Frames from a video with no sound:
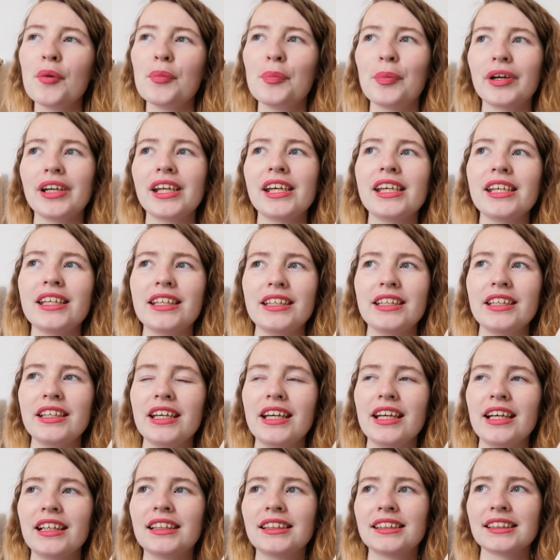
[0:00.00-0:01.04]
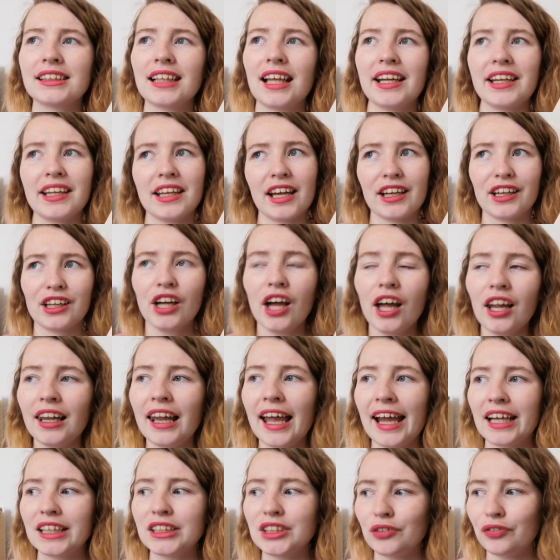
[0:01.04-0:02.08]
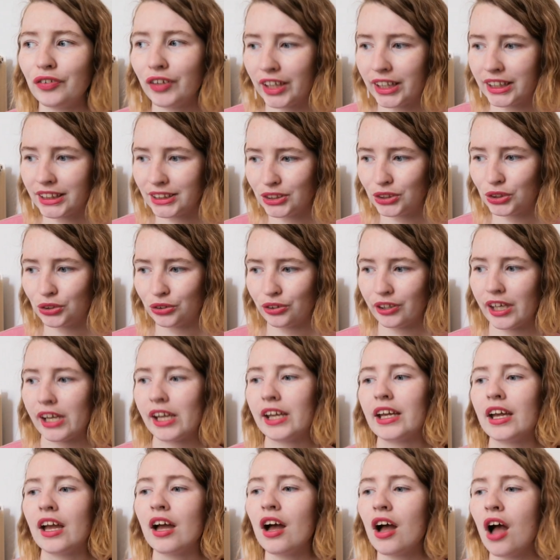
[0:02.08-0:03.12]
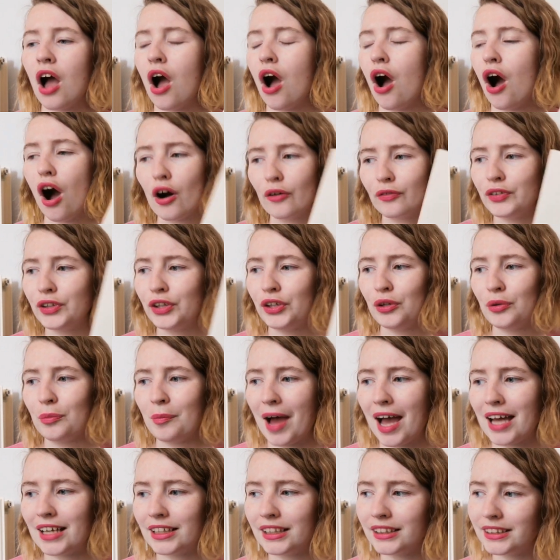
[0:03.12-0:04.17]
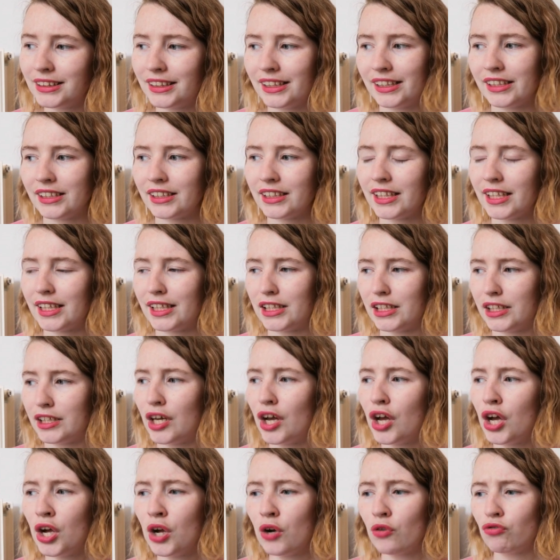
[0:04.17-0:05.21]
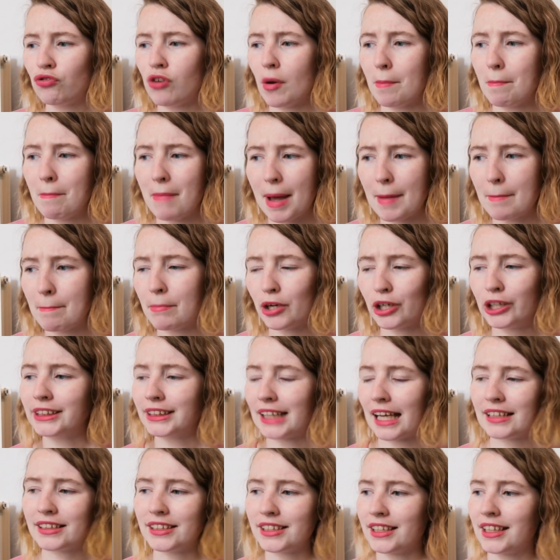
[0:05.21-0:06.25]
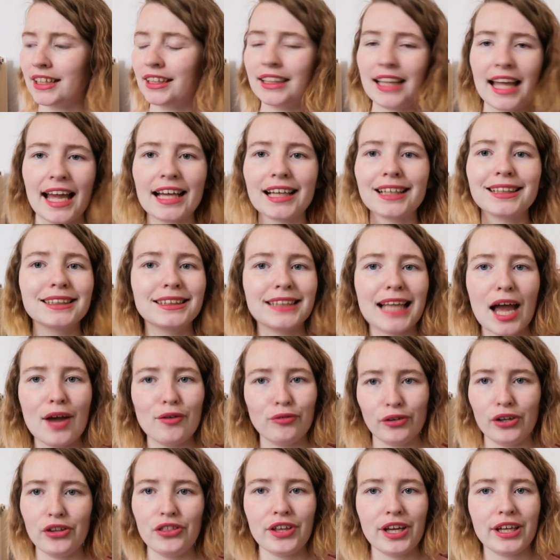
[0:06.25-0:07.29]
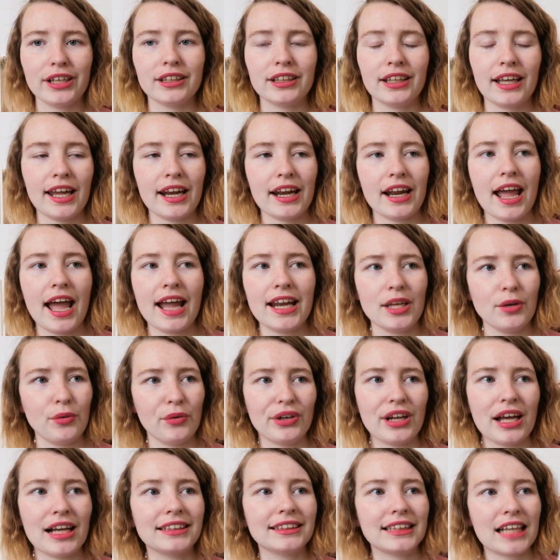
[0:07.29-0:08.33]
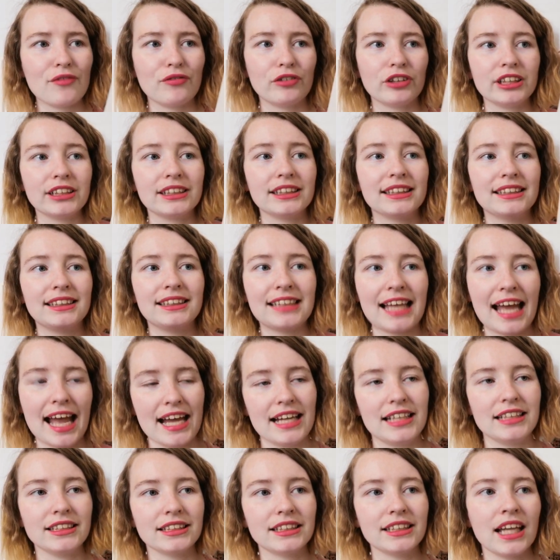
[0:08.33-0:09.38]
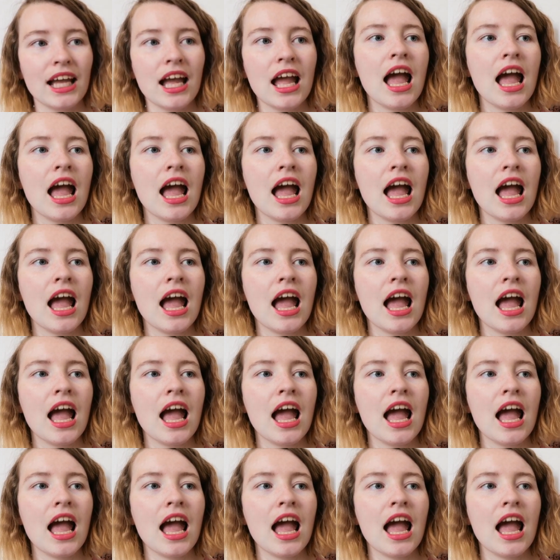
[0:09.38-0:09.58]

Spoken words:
but he is like a collective history of humanity. He remembers and collects everything that anyone has ever said.